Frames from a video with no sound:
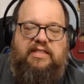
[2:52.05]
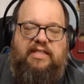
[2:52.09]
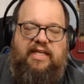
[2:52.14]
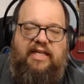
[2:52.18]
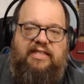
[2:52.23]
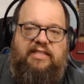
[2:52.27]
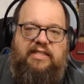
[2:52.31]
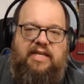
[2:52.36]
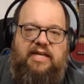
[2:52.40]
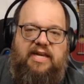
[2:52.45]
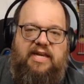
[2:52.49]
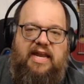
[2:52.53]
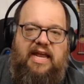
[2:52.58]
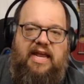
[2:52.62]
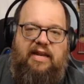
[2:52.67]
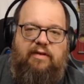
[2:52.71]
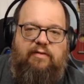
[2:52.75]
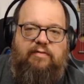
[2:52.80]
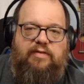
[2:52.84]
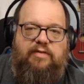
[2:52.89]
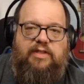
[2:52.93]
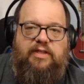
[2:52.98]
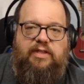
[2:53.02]
That's
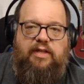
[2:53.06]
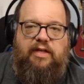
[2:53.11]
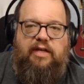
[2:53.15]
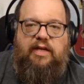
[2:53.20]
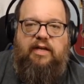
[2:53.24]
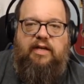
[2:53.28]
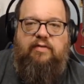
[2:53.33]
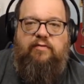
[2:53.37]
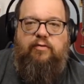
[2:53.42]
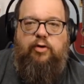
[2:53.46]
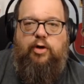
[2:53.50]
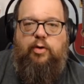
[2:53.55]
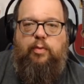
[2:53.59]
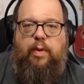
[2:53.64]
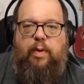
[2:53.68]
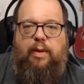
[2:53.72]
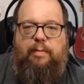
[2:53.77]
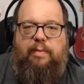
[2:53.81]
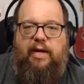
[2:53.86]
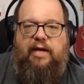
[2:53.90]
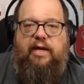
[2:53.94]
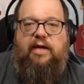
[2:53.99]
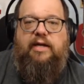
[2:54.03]
native to the inverted
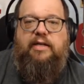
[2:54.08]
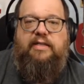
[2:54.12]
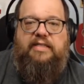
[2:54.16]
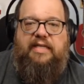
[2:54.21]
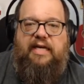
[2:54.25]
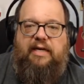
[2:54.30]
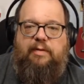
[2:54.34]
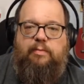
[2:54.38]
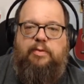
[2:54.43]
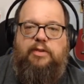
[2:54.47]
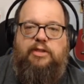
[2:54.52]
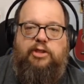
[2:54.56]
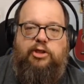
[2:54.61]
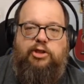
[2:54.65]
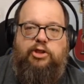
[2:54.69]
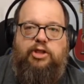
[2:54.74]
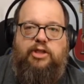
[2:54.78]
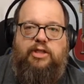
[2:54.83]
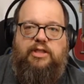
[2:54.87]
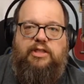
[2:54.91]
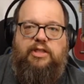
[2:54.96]
wingback on attack position.